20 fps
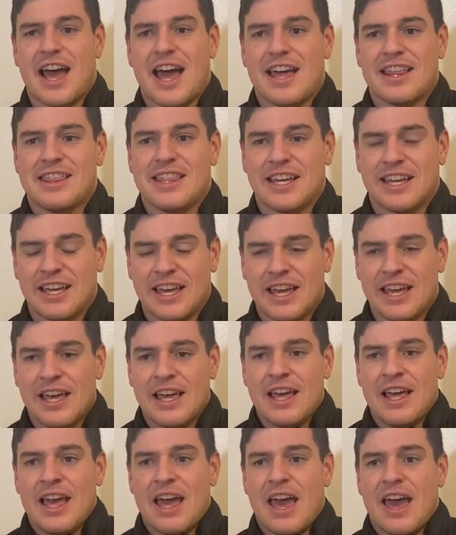I think
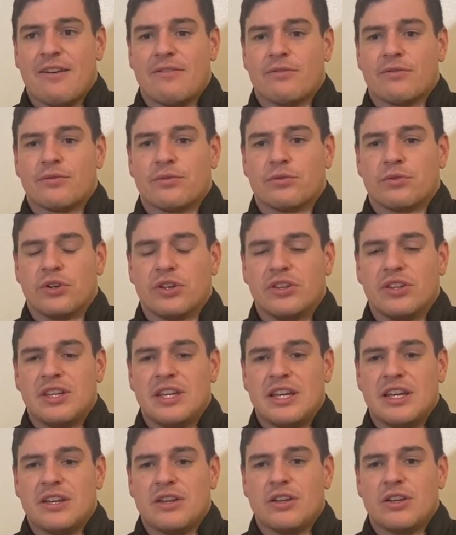have
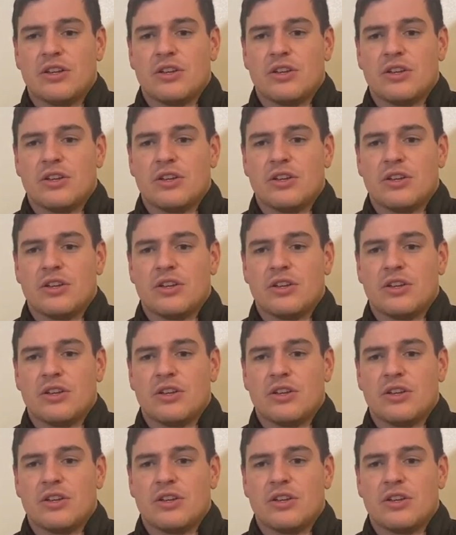really